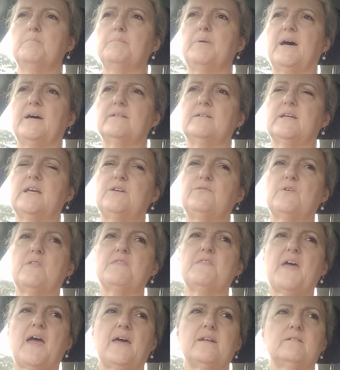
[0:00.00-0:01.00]
But
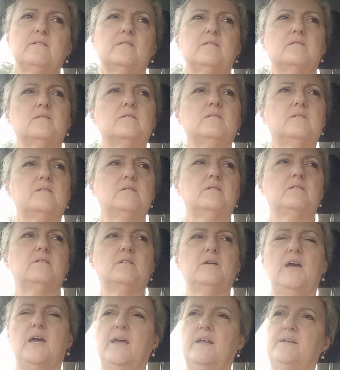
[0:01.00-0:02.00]
even that
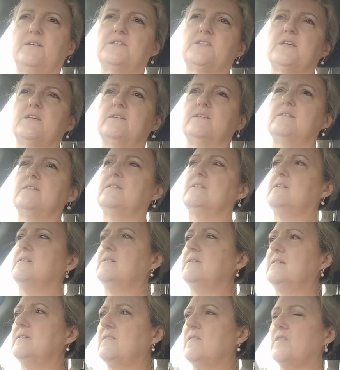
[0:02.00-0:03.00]
and
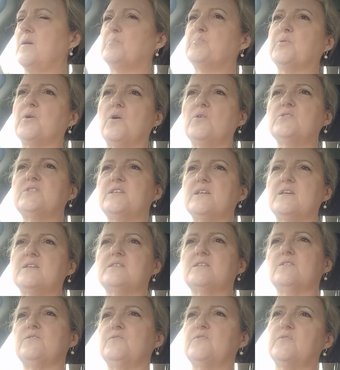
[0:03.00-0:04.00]
the
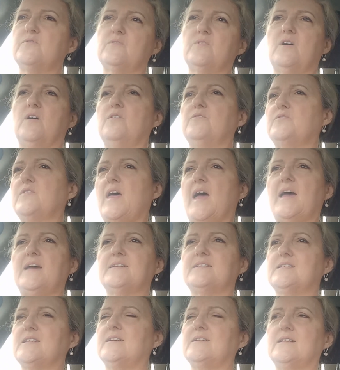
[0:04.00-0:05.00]
process of
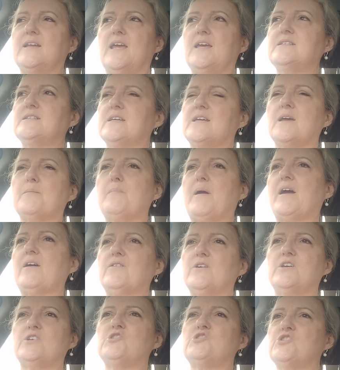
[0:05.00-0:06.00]
that and ending a
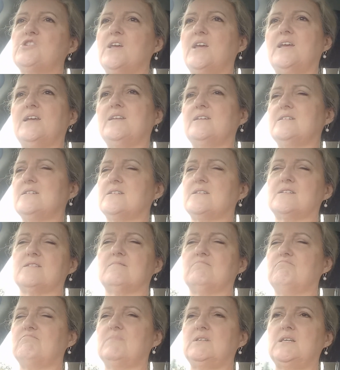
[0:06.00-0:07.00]
marriage, and
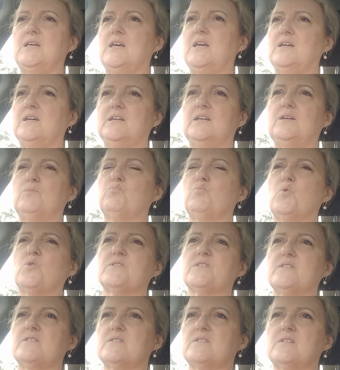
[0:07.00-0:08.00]
yeah, it
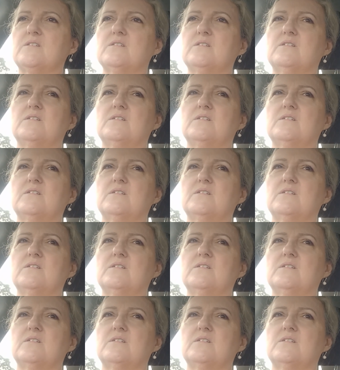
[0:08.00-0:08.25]
wasn't